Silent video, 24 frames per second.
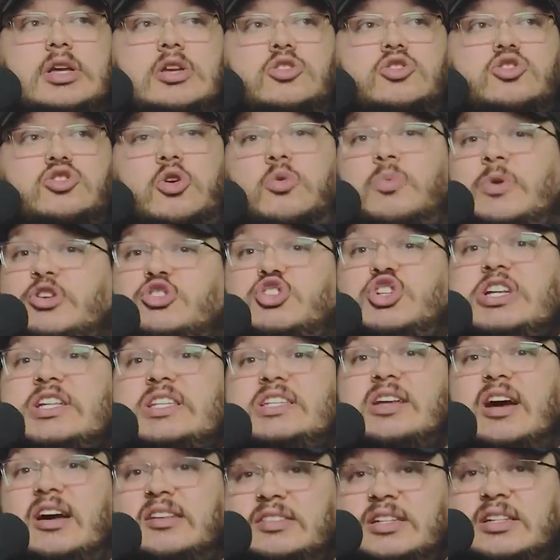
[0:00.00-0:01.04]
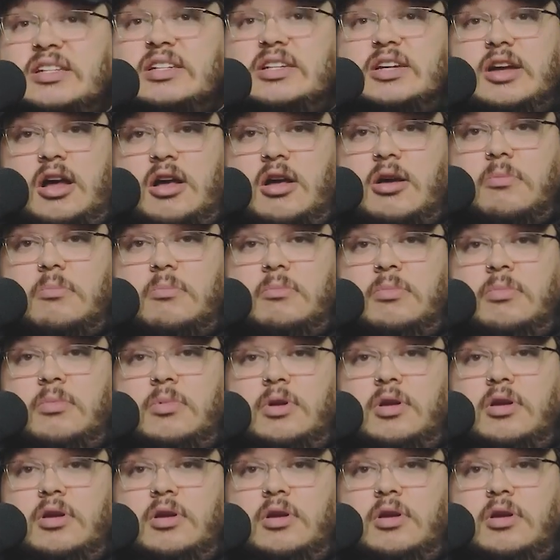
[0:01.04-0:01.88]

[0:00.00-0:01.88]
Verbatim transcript: So when she doesn't come,